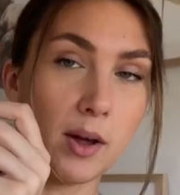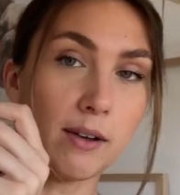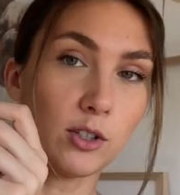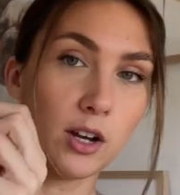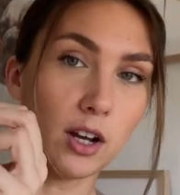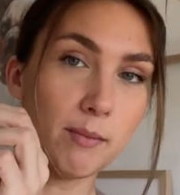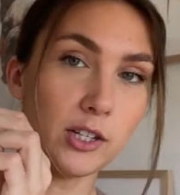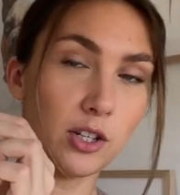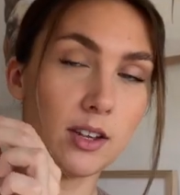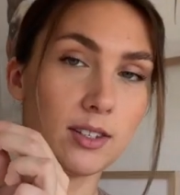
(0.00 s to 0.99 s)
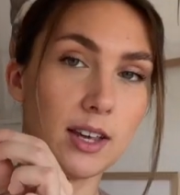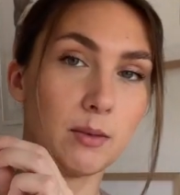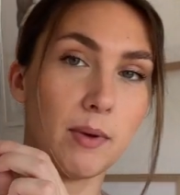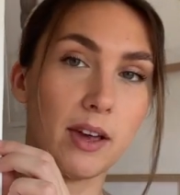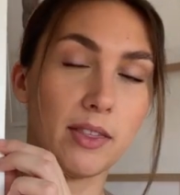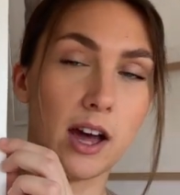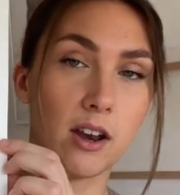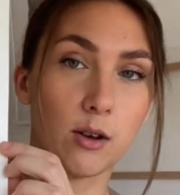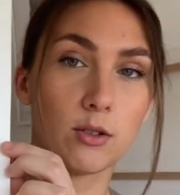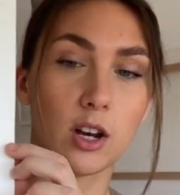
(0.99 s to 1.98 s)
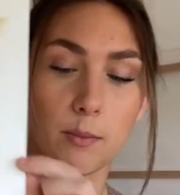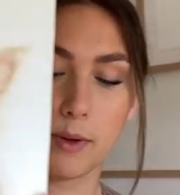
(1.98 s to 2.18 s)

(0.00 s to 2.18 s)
when I've done a commission that's this big that I know is going to